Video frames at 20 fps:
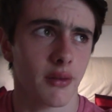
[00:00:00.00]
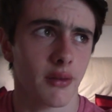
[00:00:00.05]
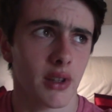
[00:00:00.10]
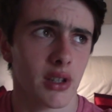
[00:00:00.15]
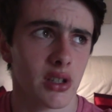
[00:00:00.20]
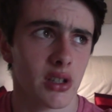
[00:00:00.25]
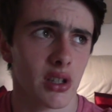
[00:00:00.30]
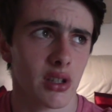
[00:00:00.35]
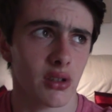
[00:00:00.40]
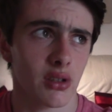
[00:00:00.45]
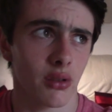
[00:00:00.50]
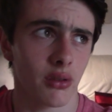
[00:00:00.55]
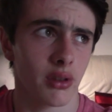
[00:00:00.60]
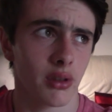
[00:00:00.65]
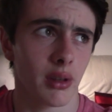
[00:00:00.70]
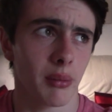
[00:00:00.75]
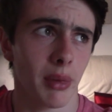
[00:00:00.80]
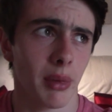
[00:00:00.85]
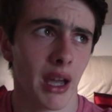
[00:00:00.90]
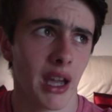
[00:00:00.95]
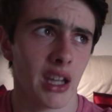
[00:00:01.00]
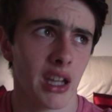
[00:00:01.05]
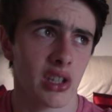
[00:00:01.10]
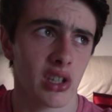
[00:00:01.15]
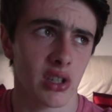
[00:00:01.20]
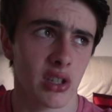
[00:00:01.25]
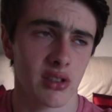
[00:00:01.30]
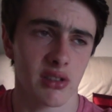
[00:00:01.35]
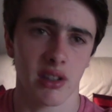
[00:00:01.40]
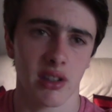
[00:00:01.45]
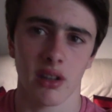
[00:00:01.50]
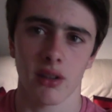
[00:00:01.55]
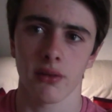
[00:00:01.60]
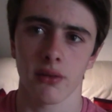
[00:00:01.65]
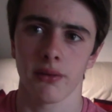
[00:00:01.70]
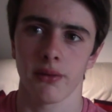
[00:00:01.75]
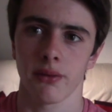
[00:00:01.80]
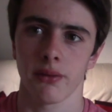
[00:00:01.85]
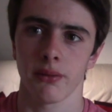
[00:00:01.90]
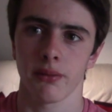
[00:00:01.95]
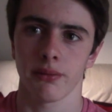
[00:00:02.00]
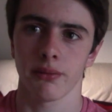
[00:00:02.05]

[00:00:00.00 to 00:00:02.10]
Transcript: It's just on the page itself.